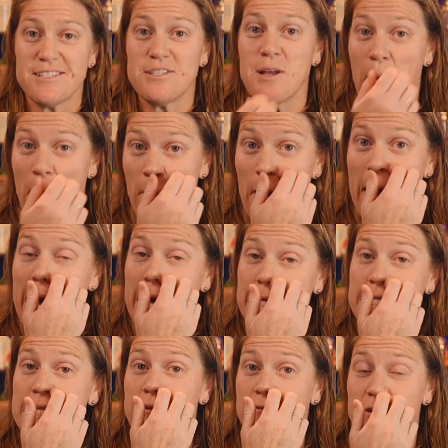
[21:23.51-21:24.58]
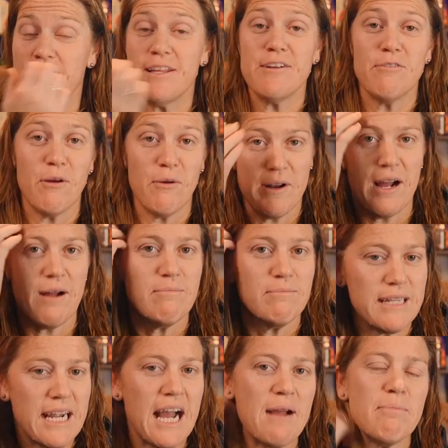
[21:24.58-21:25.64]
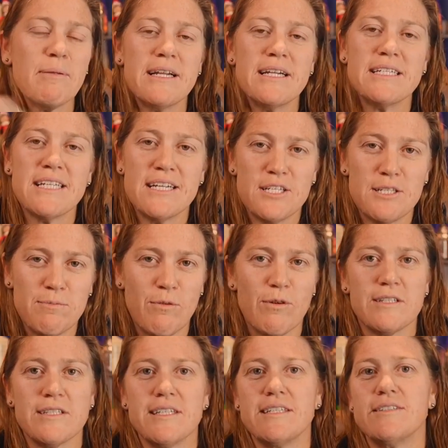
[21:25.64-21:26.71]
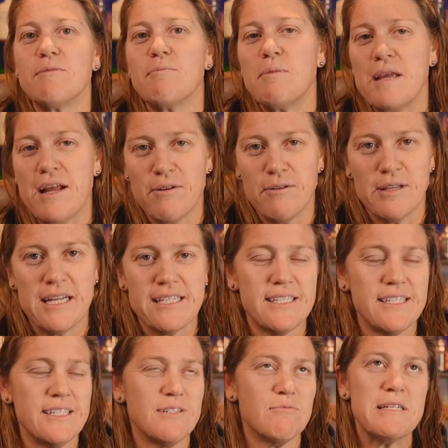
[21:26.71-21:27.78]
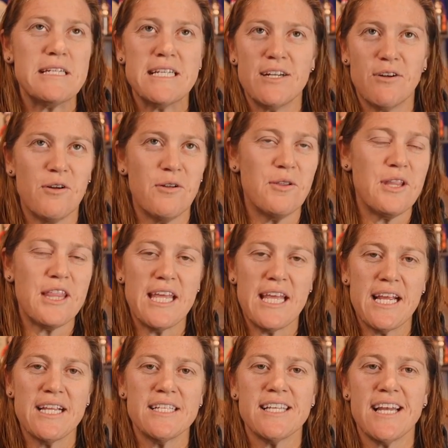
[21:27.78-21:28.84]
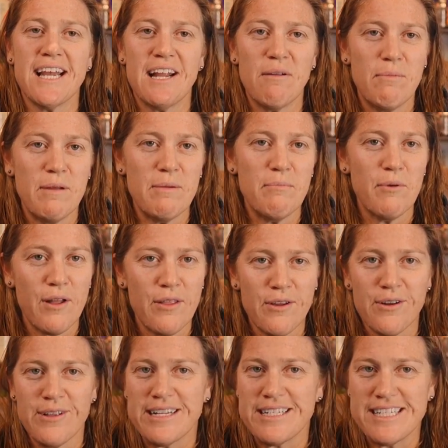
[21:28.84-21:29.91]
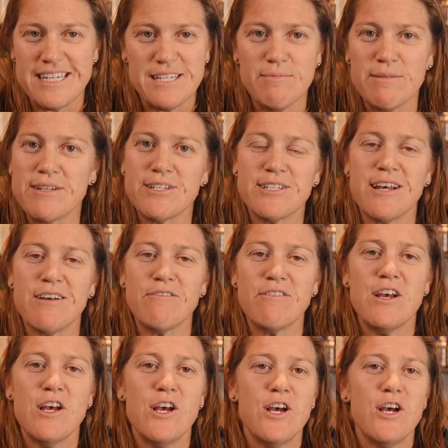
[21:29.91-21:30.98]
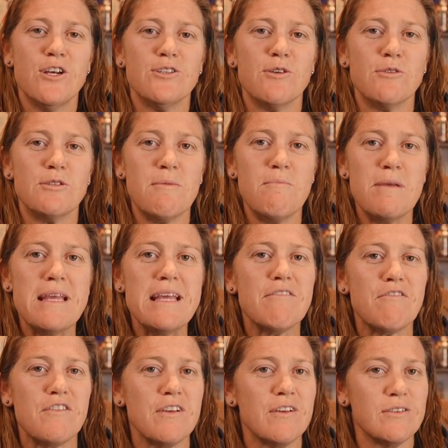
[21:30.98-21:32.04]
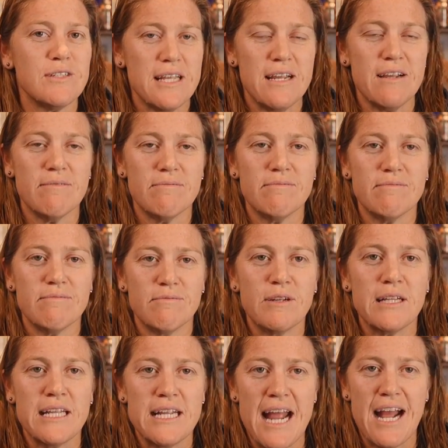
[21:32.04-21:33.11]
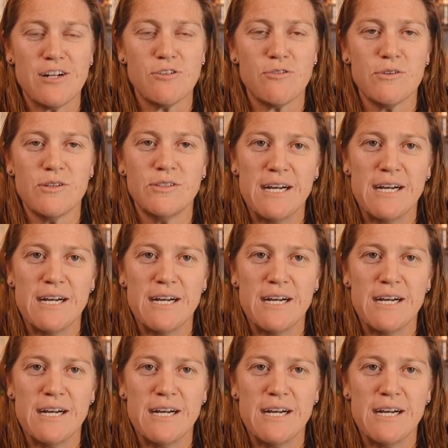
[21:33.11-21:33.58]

So I did everything growing up. Like I played a ton of sports. I took piano lessons. We did all the things. I had a big brother that did as much stuff. So to me, it feels like really natural.